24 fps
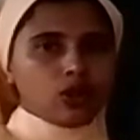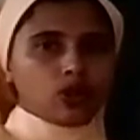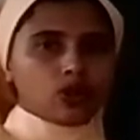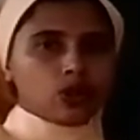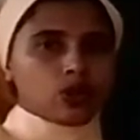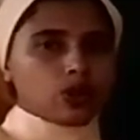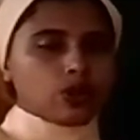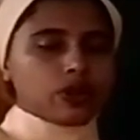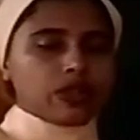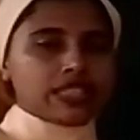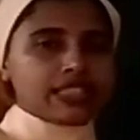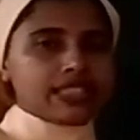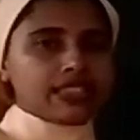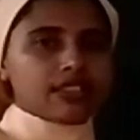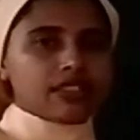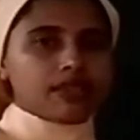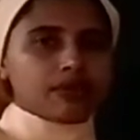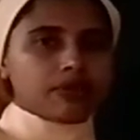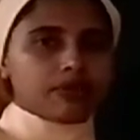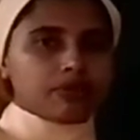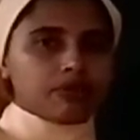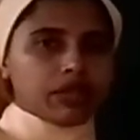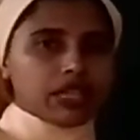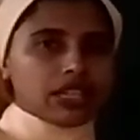So it
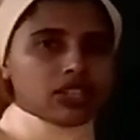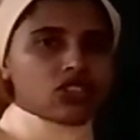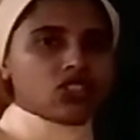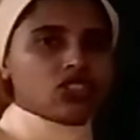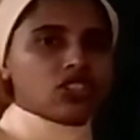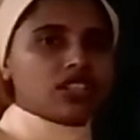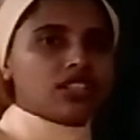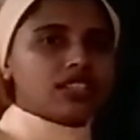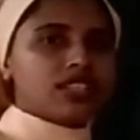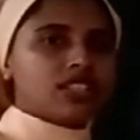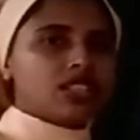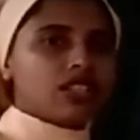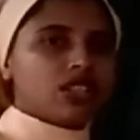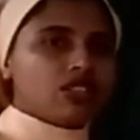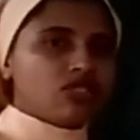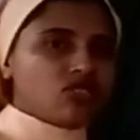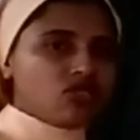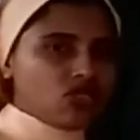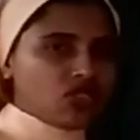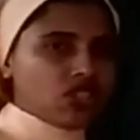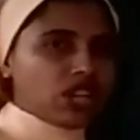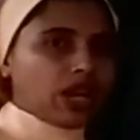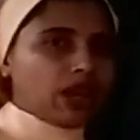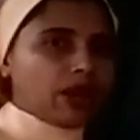mentions
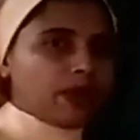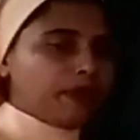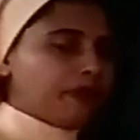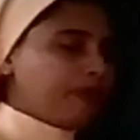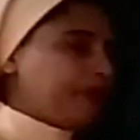time.